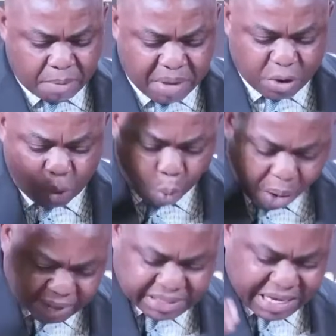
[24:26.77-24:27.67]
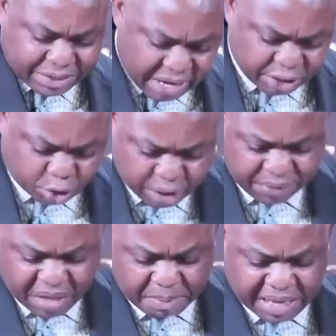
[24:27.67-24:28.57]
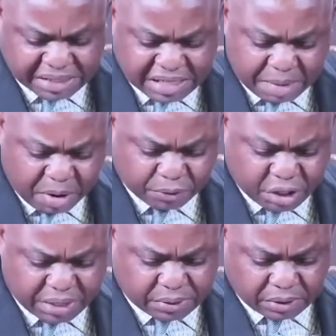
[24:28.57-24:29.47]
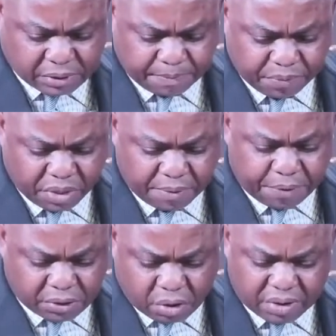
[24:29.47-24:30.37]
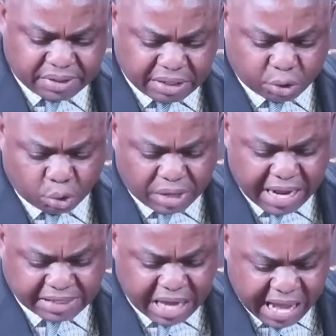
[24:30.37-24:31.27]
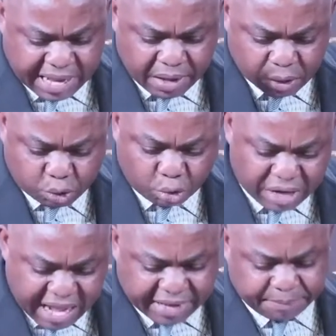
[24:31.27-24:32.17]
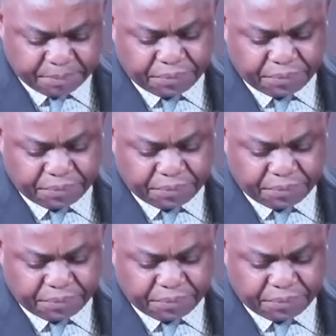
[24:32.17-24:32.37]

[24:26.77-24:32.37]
May you wax a great tree in the mighty name of Jesus. 1 Corinthians 2:9.